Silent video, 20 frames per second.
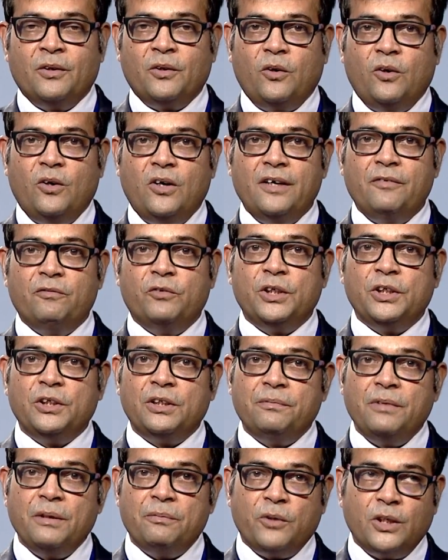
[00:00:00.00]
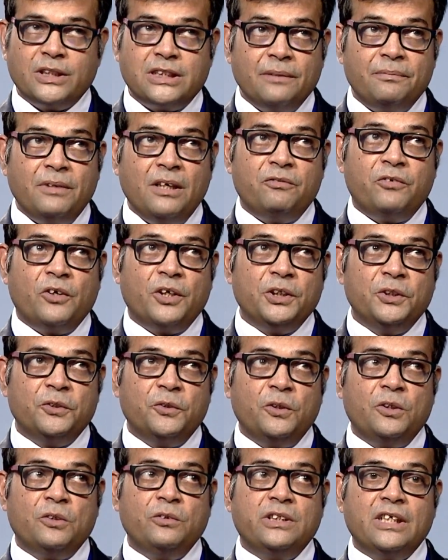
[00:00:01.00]
or would it be possible for
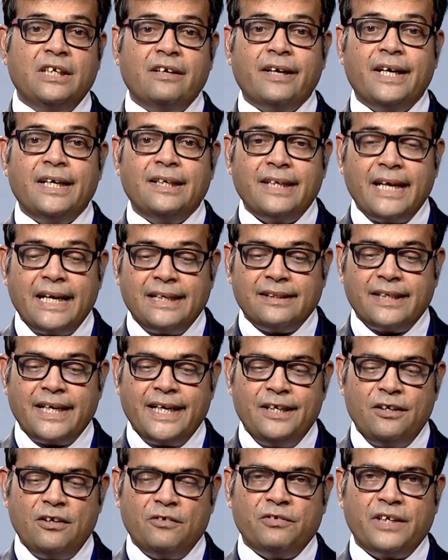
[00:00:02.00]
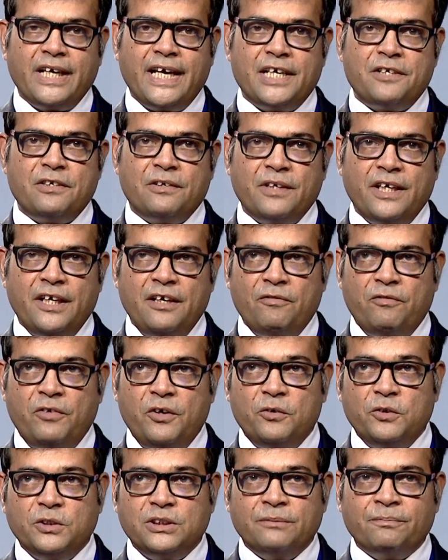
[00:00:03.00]
you to generate that kind of cash
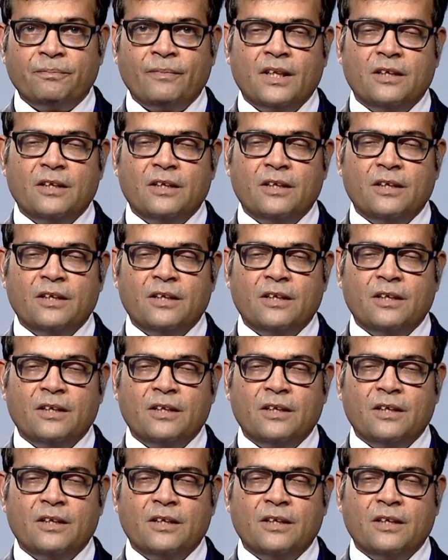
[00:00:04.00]
inflows